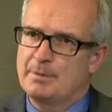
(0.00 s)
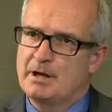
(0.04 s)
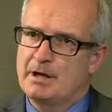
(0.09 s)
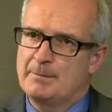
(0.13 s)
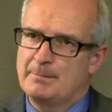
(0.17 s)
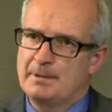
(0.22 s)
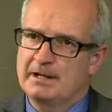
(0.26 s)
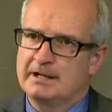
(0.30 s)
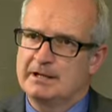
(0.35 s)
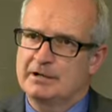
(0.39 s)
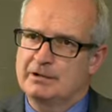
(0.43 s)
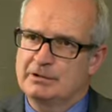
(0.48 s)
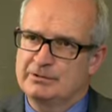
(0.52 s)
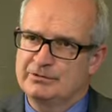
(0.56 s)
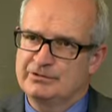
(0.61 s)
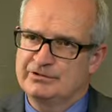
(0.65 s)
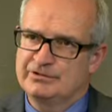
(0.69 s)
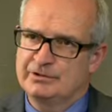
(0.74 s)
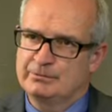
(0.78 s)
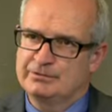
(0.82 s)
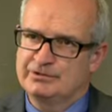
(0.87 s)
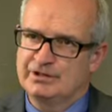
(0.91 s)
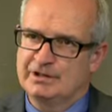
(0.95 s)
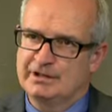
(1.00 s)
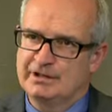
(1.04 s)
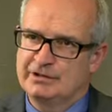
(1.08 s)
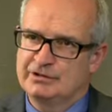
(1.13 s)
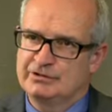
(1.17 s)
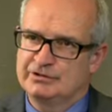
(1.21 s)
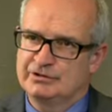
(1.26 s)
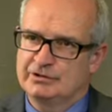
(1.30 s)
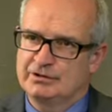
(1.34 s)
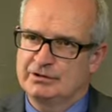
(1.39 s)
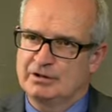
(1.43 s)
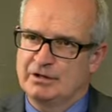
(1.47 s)
public
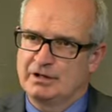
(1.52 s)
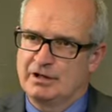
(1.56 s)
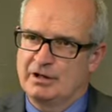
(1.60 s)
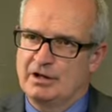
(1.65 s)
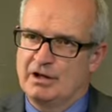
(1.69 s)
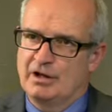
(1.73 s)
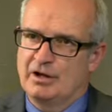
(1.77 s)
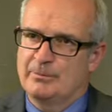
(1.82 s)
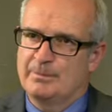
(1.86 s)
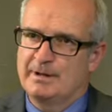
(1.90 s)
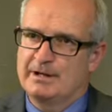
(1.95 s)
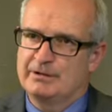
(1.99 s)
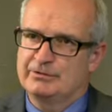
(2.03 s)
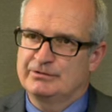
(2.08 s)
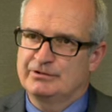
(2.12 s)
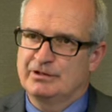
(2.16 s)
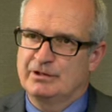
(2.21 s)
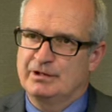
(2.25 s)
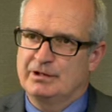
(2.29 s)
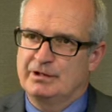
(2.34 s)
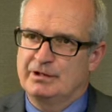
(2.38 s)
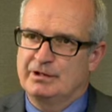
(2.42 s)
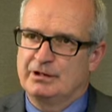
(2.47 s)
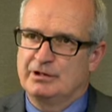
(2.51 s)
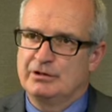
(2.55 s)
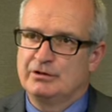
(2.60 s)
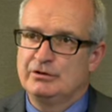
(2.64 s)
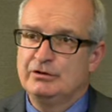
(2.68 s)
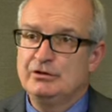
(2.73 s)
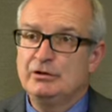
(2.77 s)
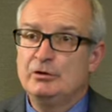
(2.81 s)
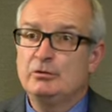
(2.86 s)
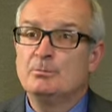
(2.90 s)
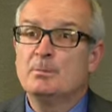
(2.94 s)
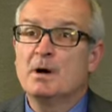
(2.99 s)
consultation about a
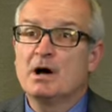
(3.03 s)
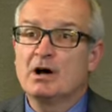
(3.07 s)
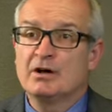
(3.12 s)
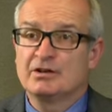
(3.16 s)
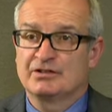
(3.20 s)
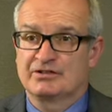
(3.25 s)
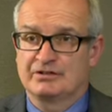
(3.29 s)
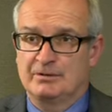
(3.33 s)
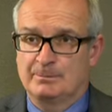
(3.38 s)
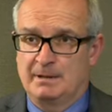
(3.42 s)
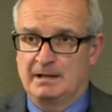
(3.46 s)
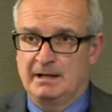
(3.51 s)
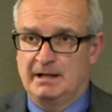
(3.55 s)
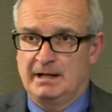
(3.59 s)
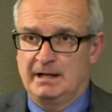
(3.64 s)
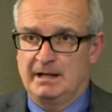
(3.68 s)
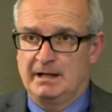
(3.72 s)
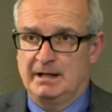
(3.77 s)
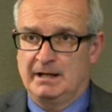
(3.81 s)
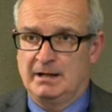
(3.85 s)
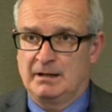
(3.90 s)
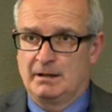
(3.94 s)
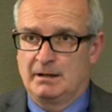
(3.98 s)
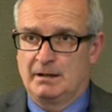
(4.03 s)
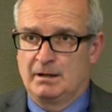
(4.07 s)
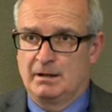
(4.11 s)
new master plan